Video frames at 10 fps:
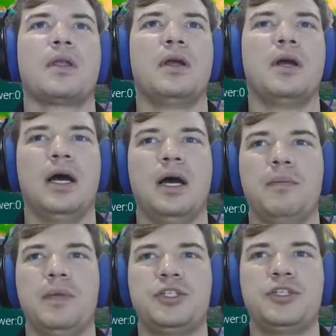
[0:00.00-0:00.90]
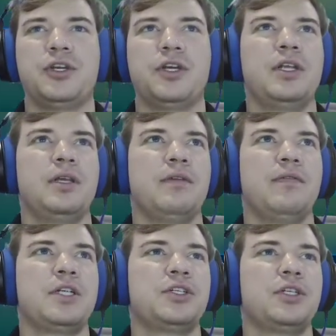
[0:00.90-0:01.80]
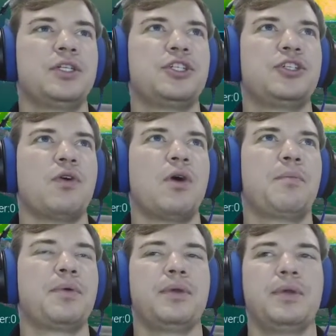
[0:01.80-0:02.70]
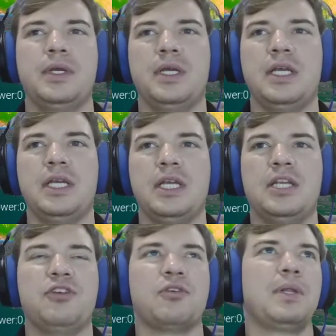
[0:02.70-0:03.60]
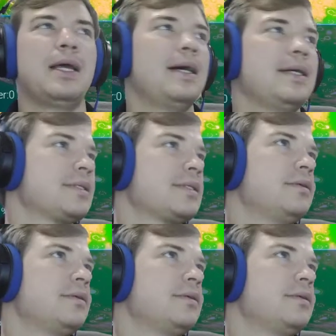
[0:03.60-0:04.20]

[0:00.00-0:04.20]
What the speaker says: it should eventually just show up in your plots.